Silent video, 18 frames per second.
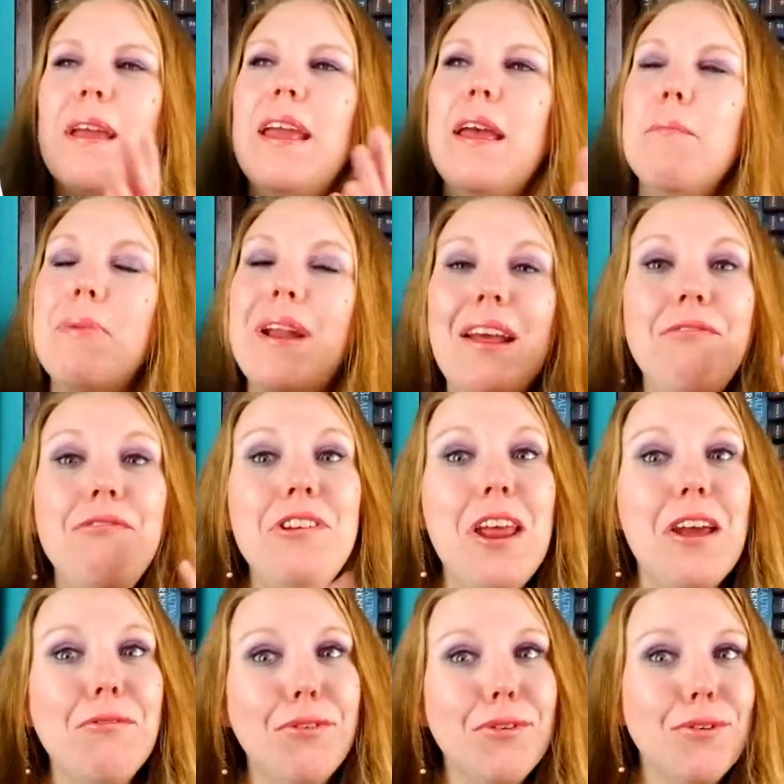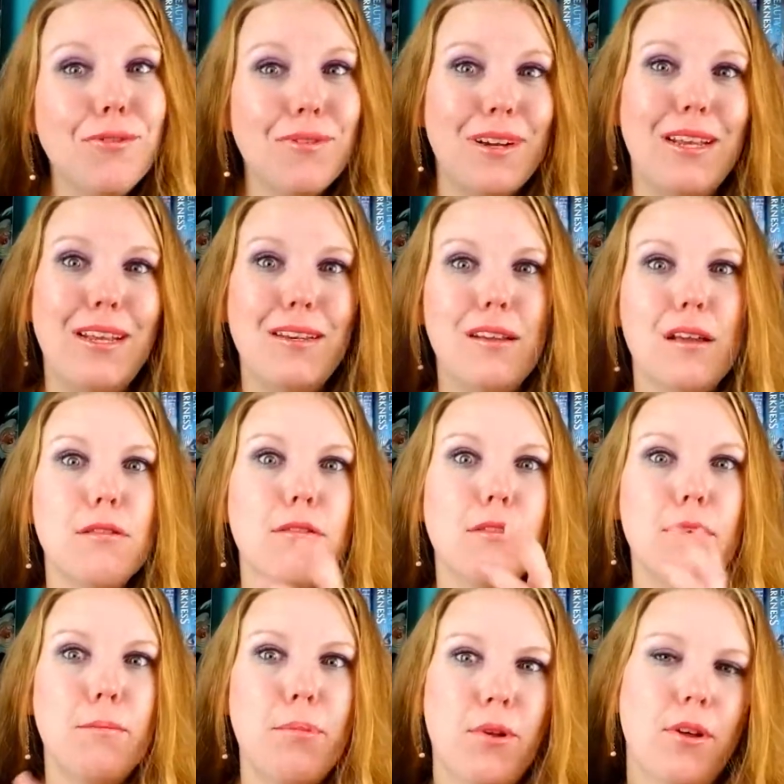But I've never read
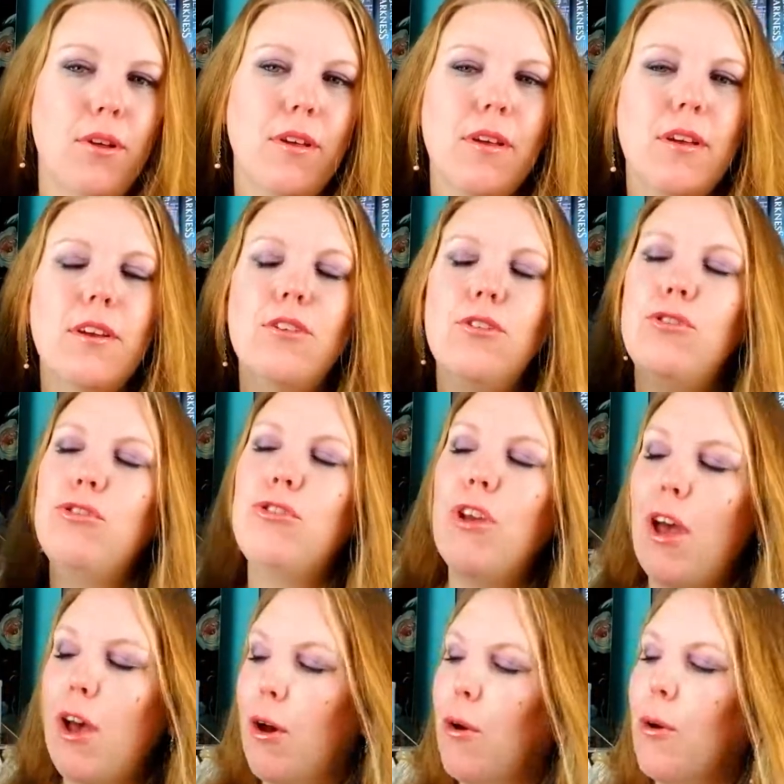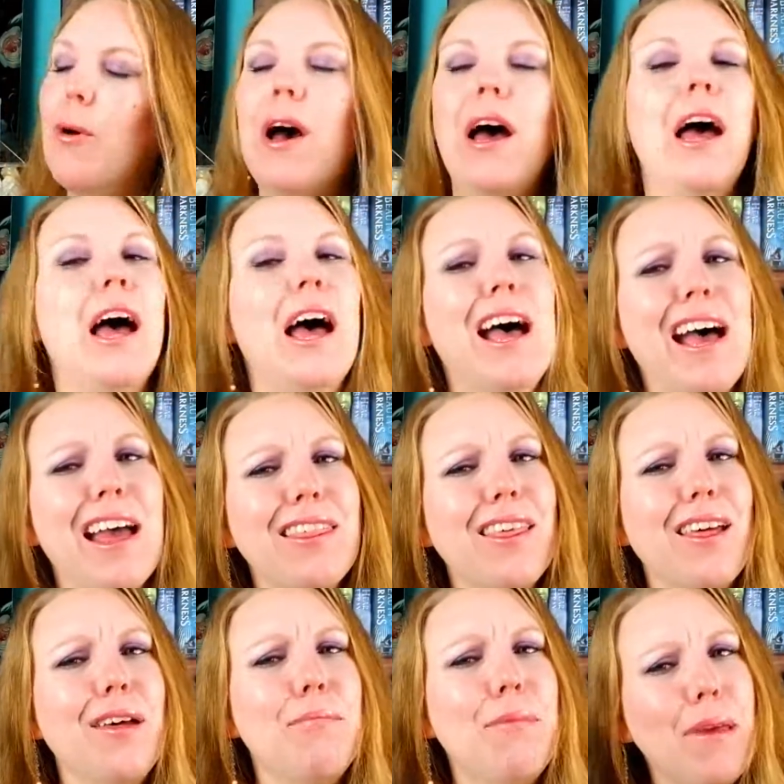the book. So I
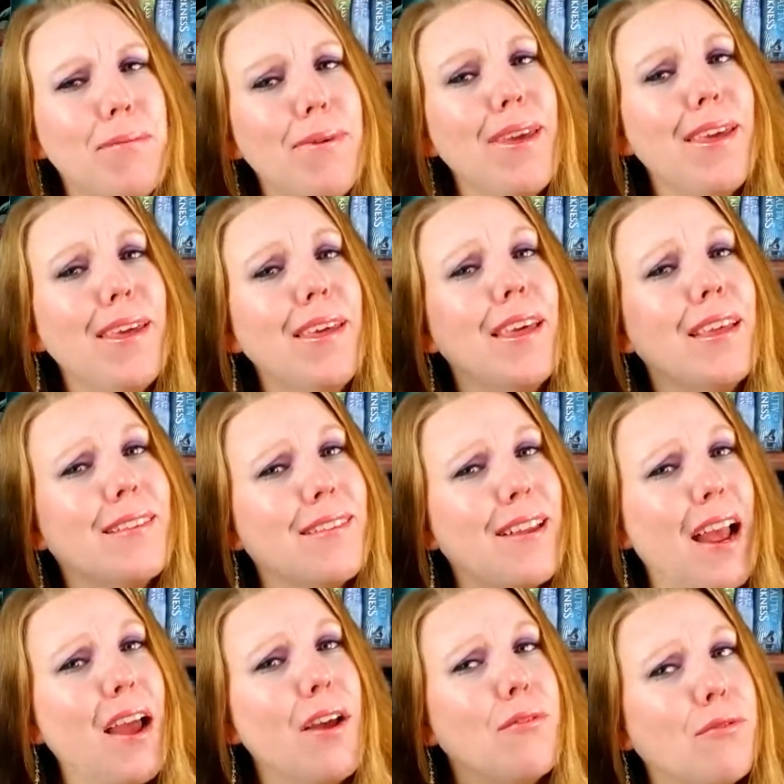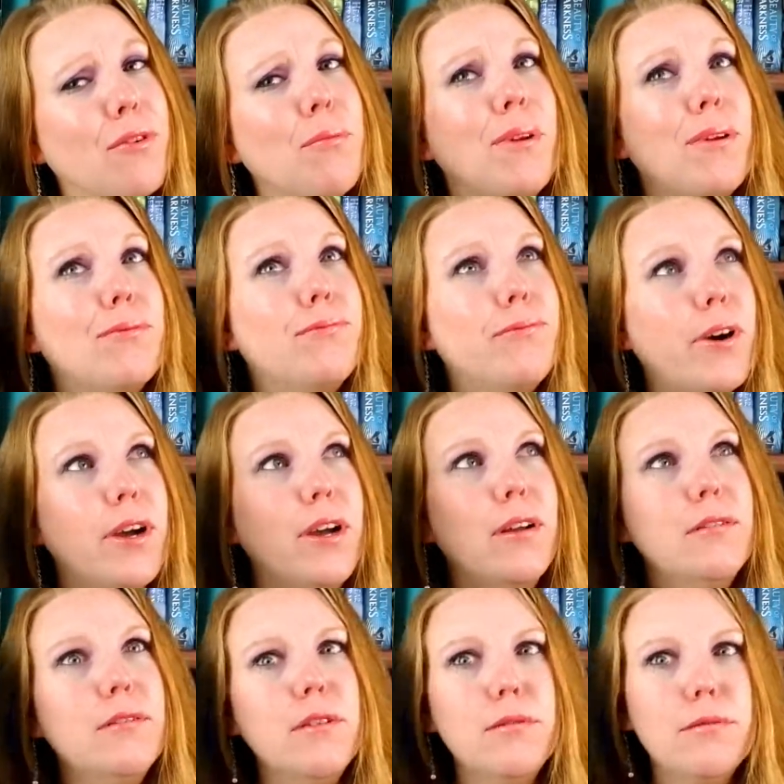thought maybe it's time for me to
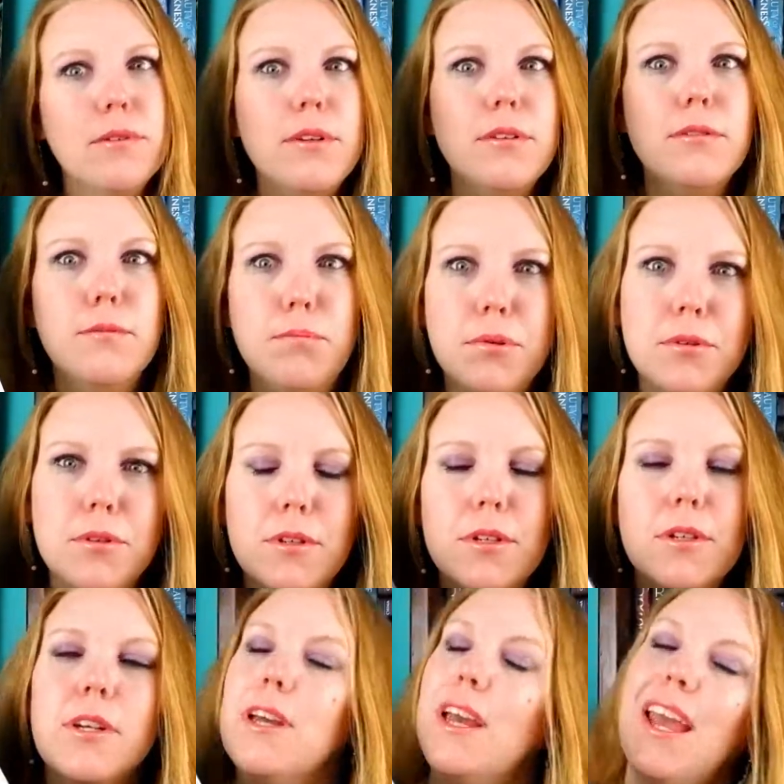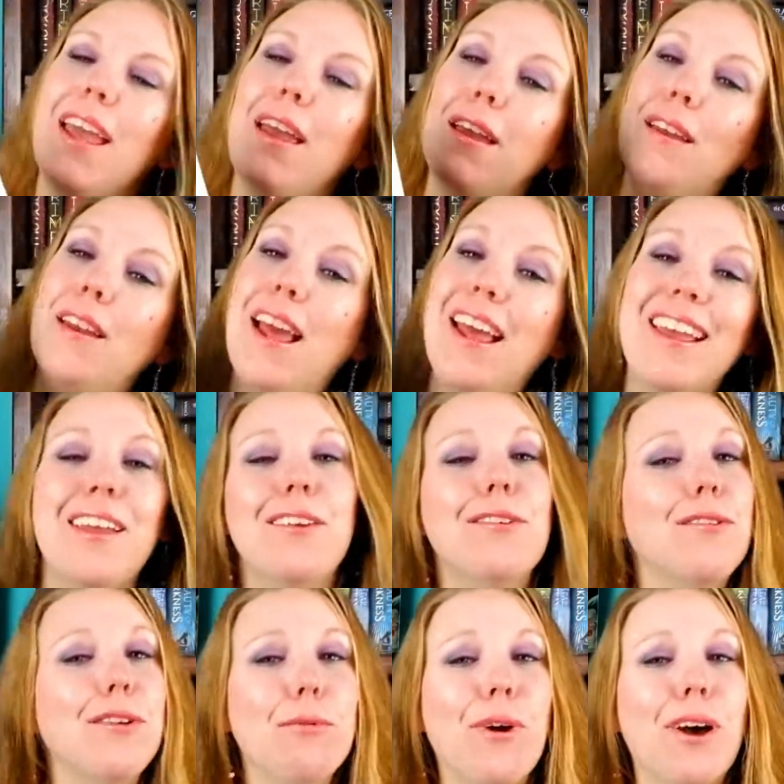finally read the book, and I can
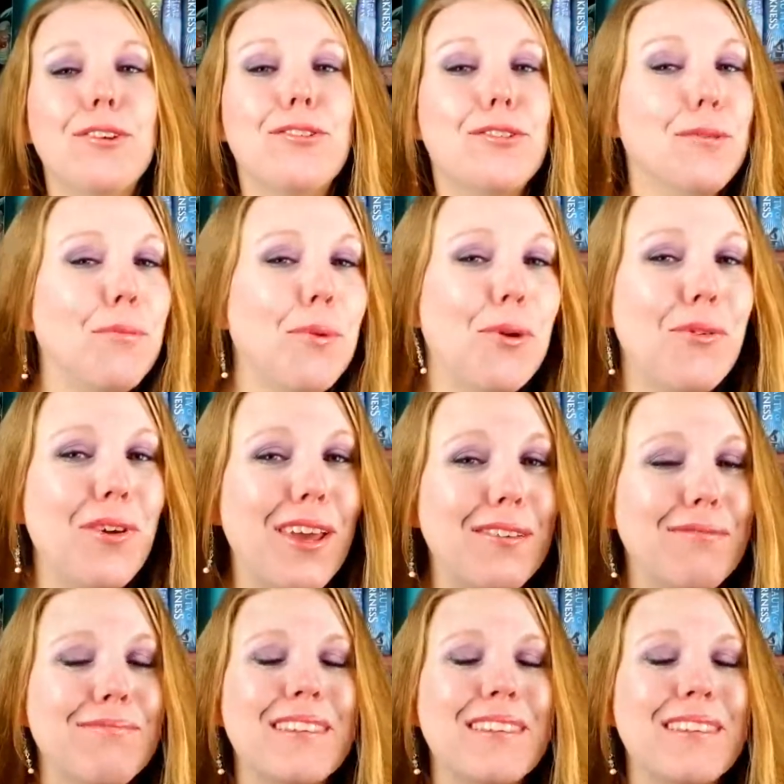rewatch the movie.